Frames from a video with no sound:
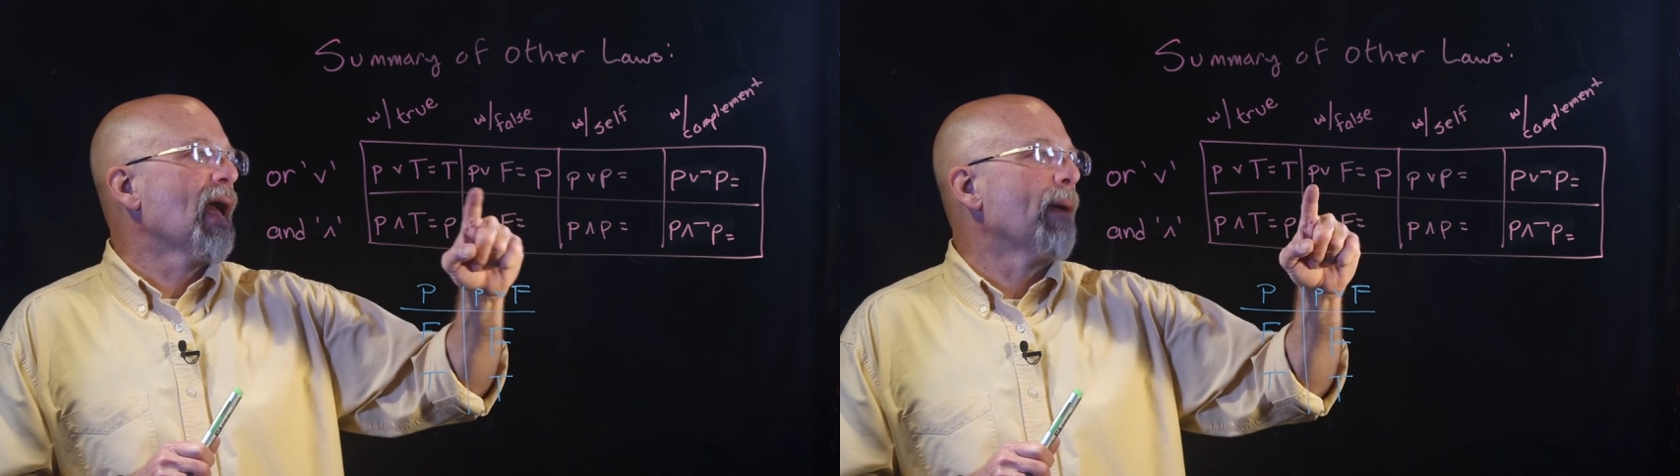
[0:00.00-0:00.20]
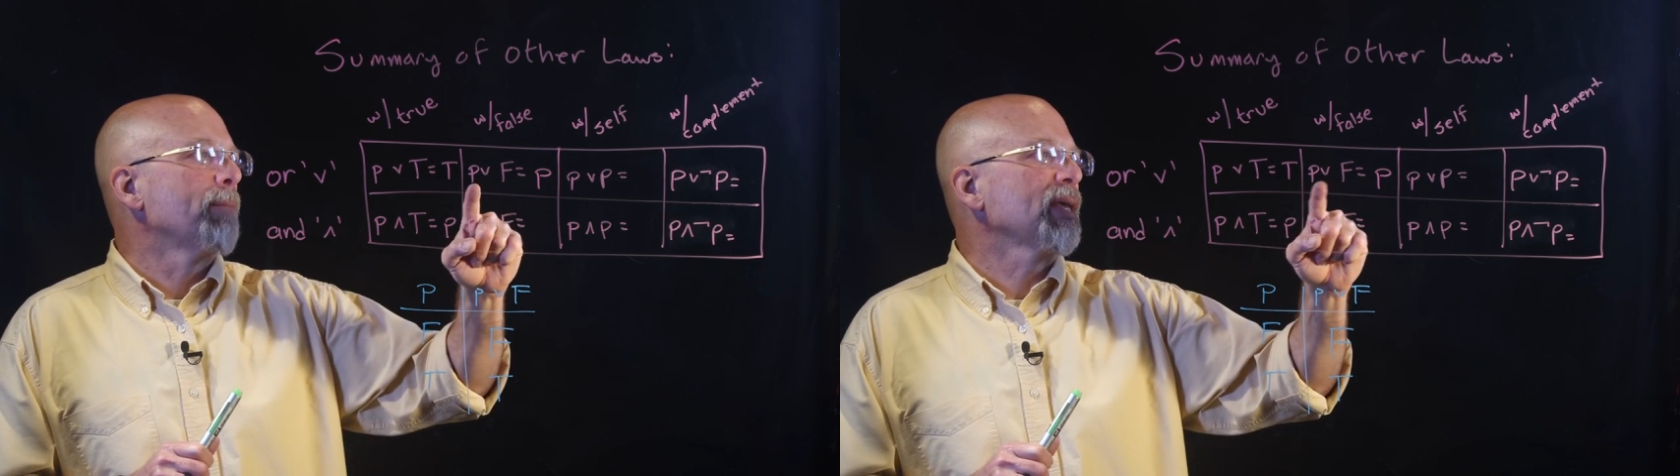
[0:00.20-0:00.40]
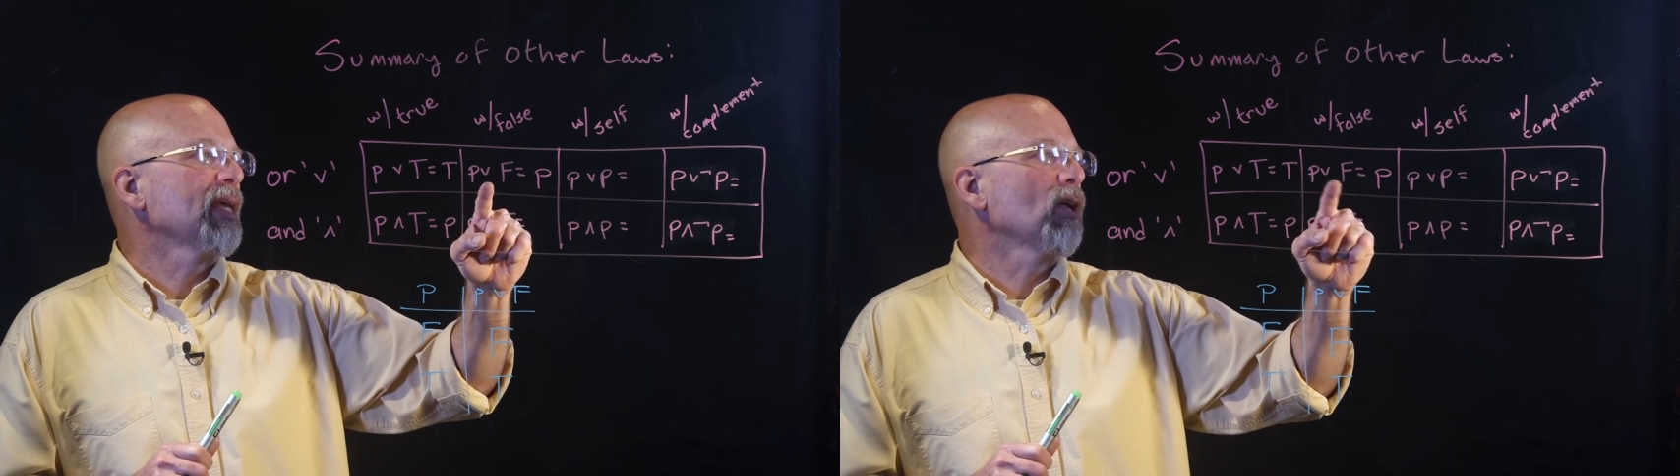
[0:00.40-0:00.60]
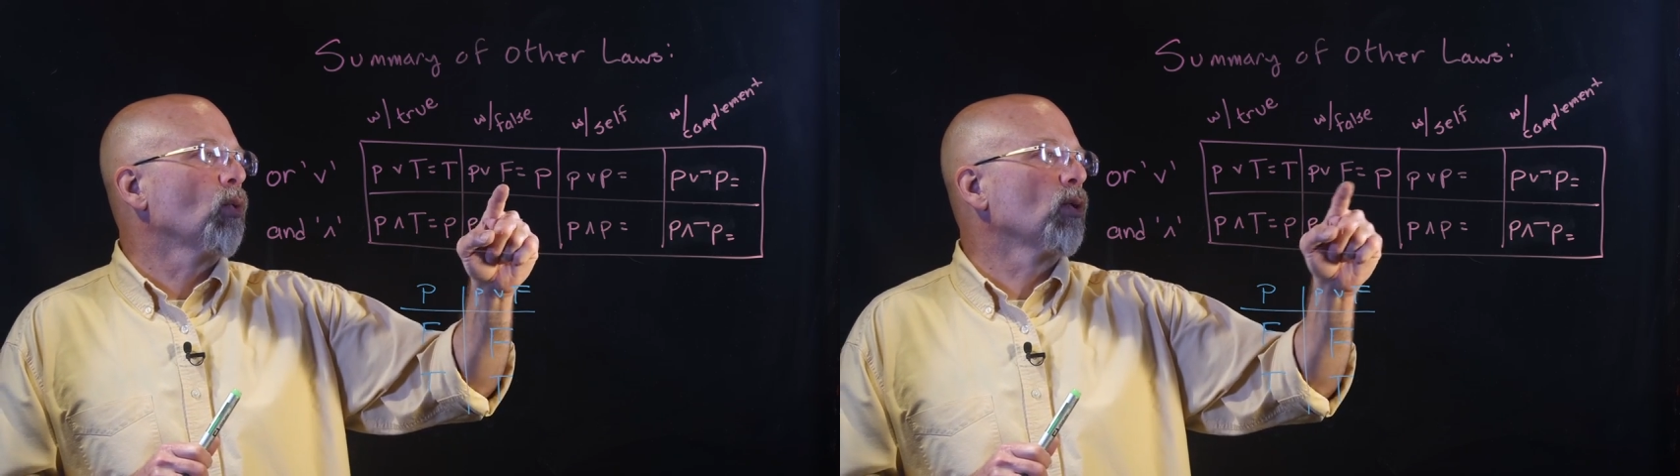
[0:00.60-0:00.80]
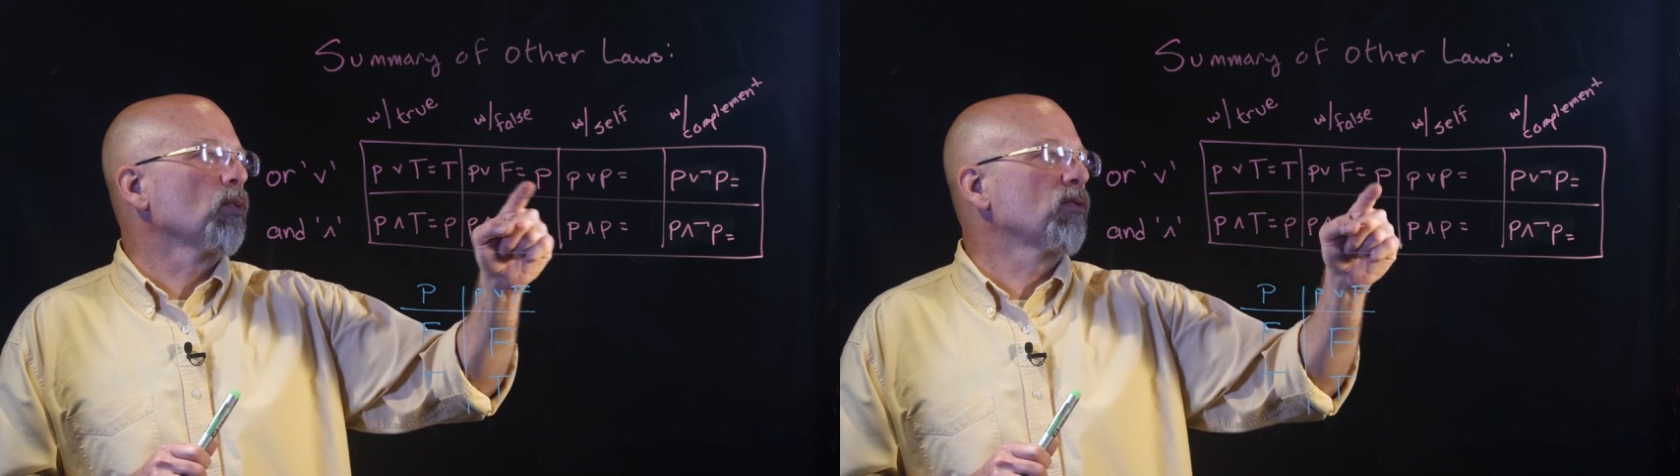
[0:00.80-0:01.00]
and P
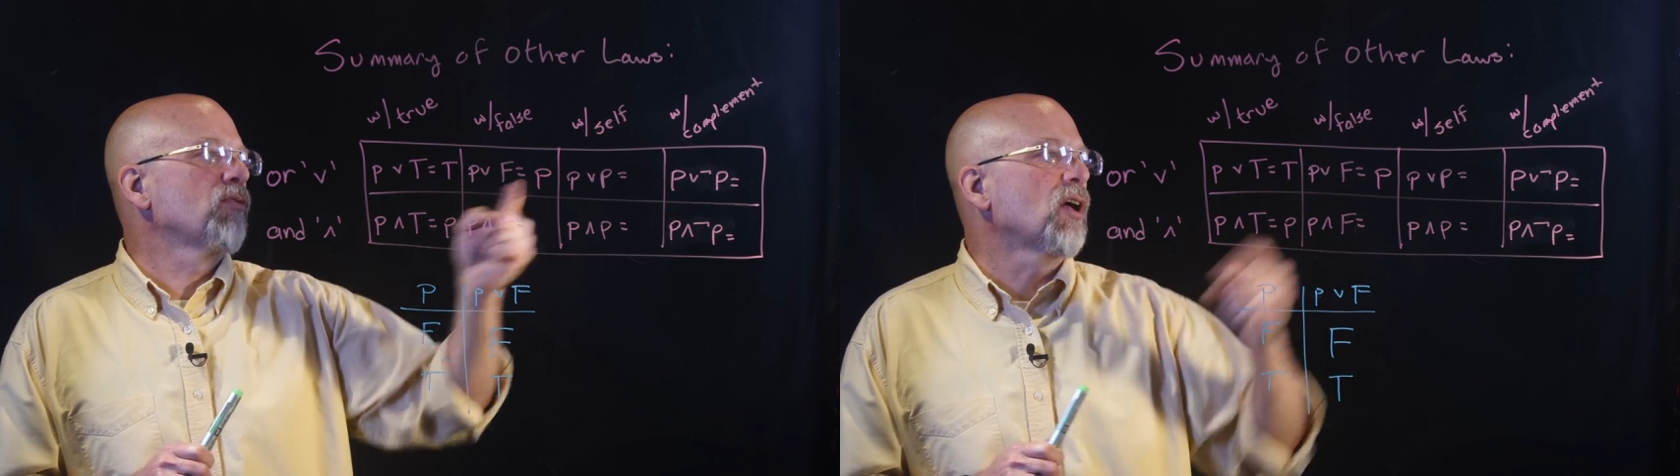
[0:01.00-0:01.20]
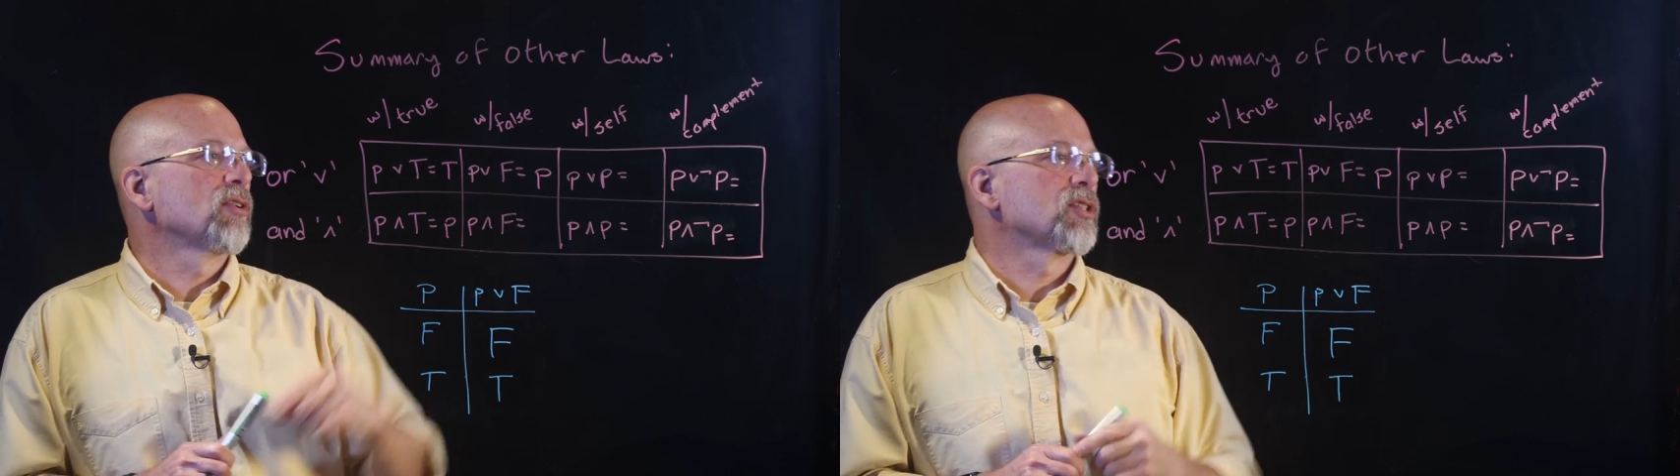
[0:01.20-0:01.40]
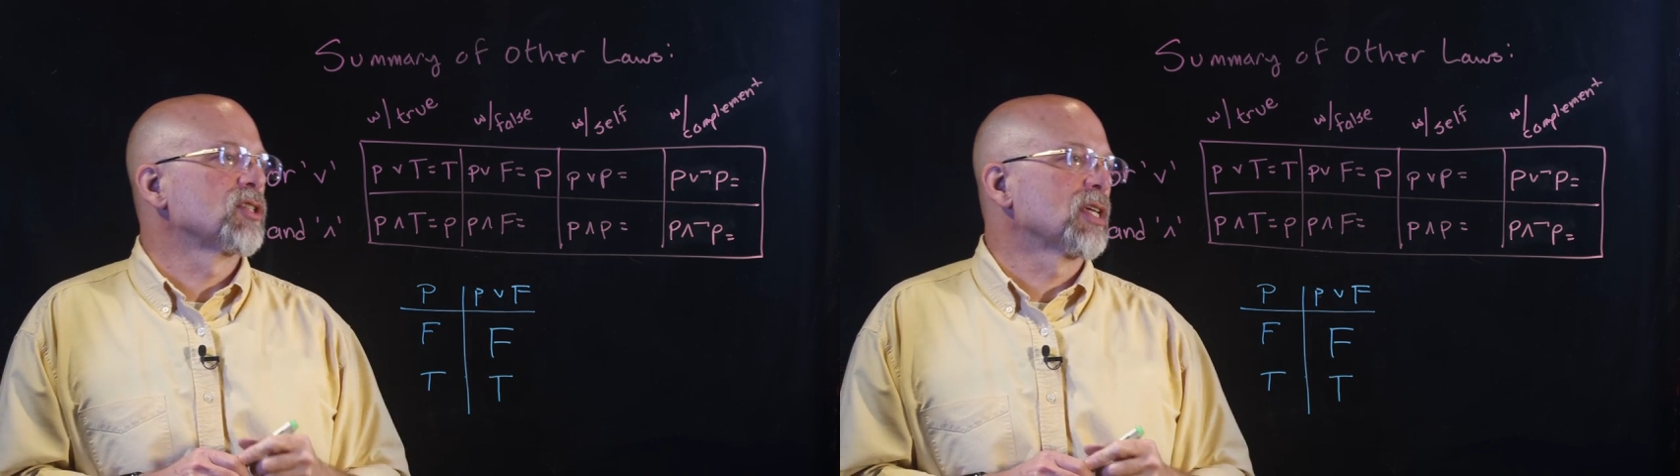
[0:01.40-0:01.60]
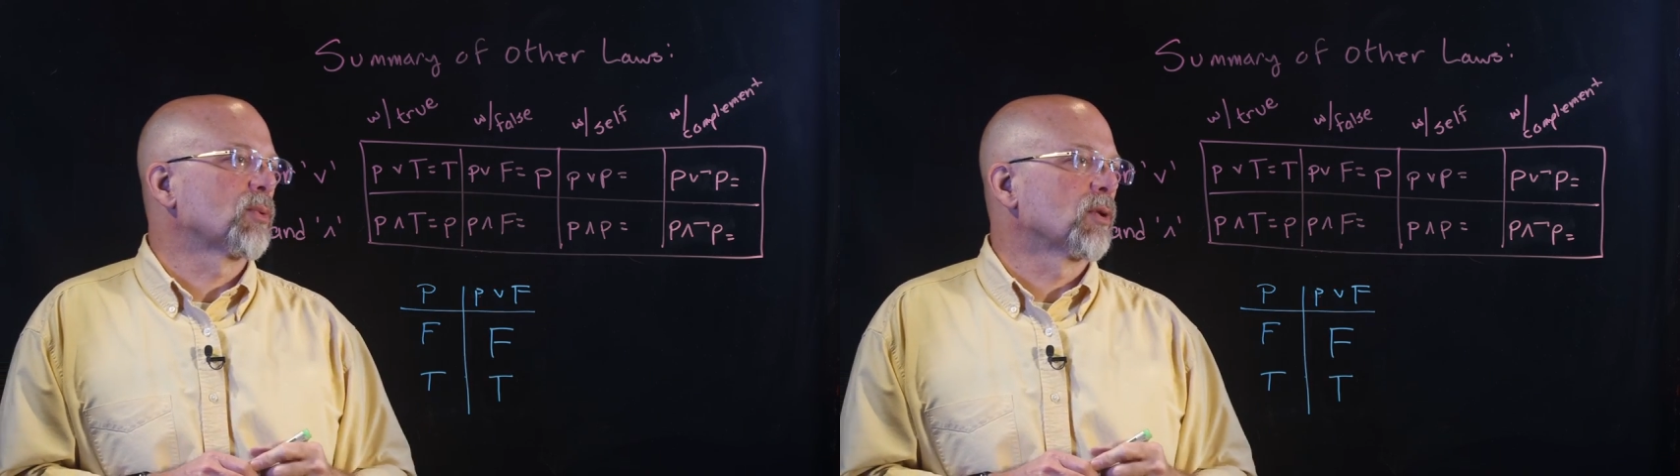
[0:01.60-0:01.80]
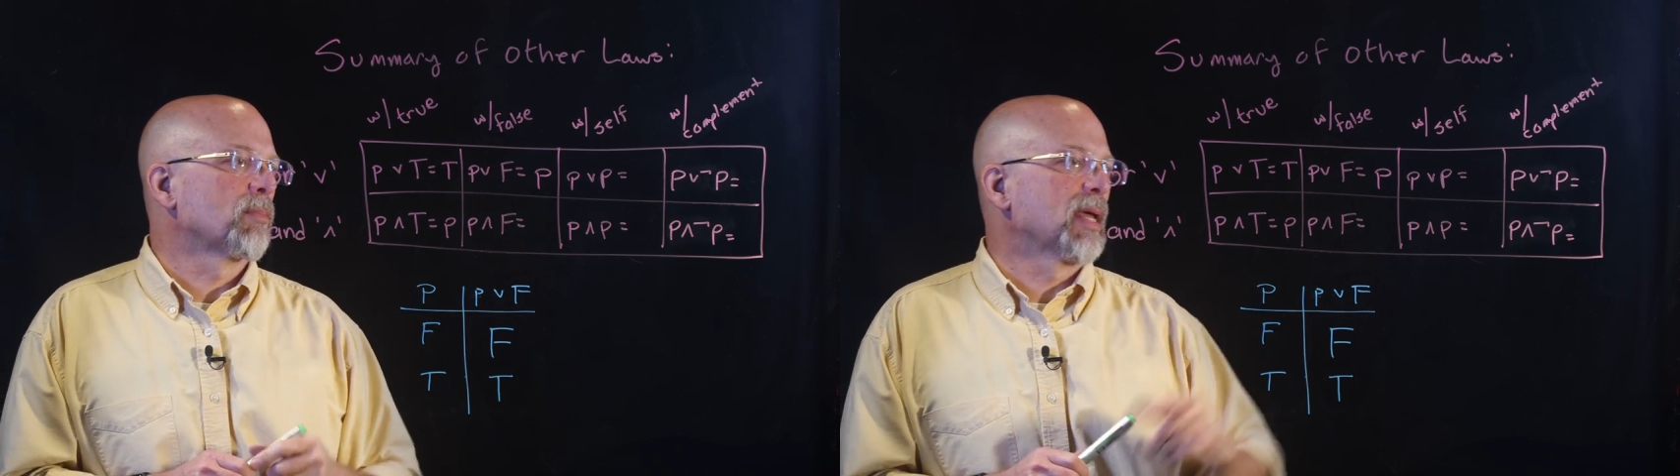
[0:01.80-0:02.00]
ordered with false is
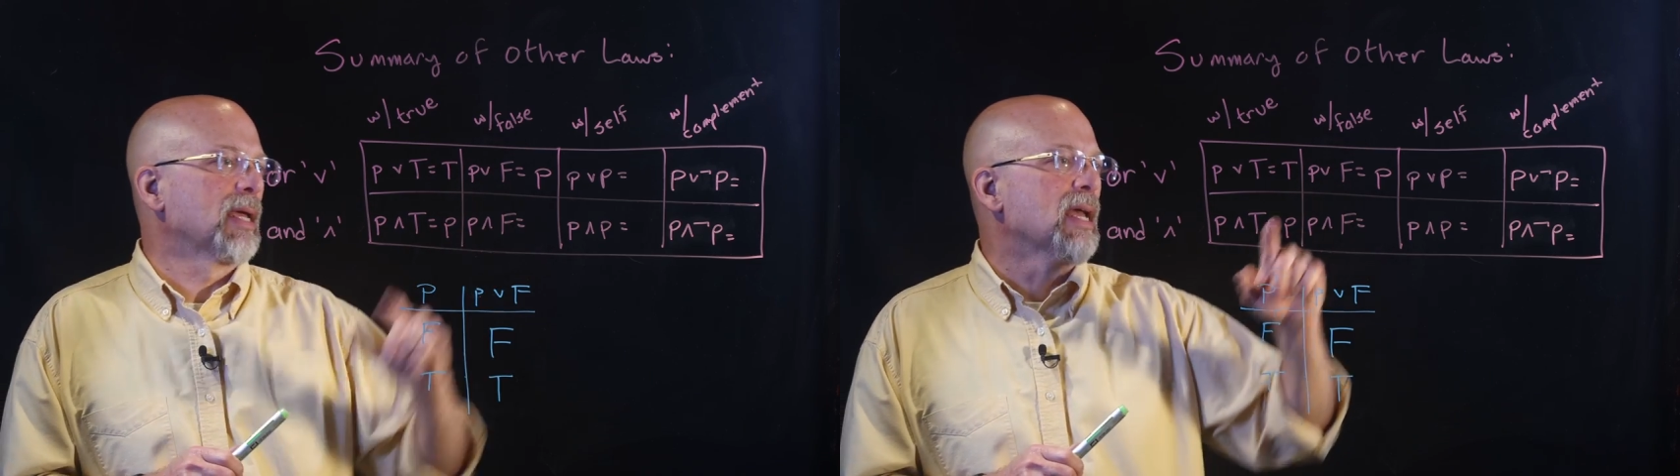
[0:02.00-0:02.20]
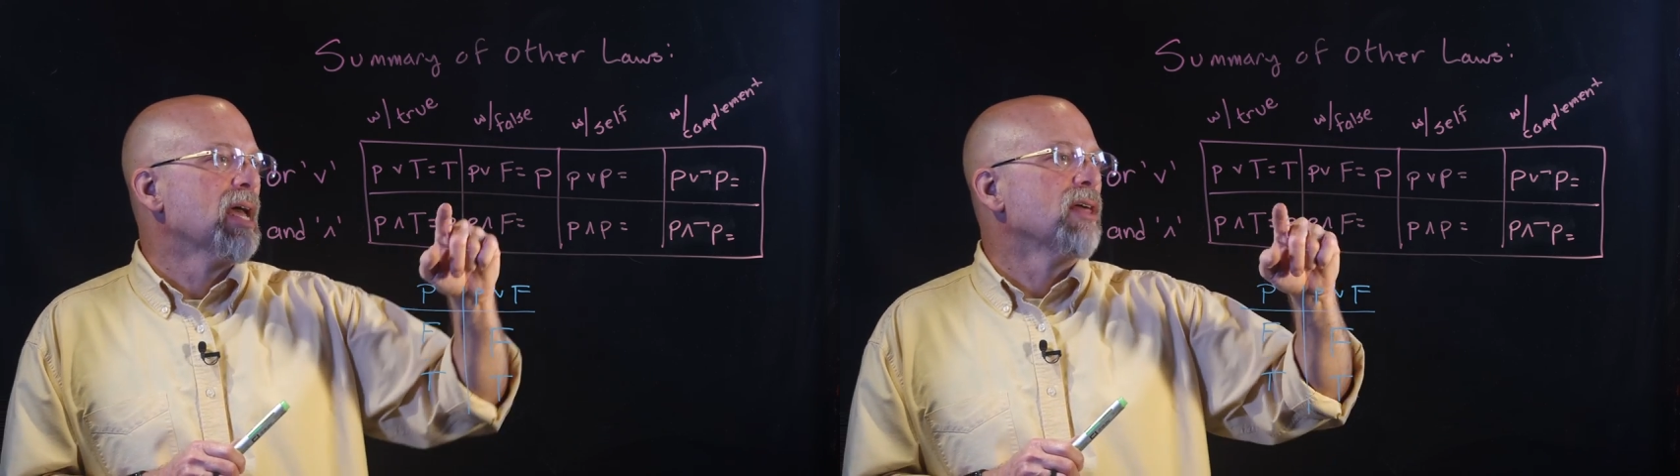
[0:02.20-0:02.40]
equal to P.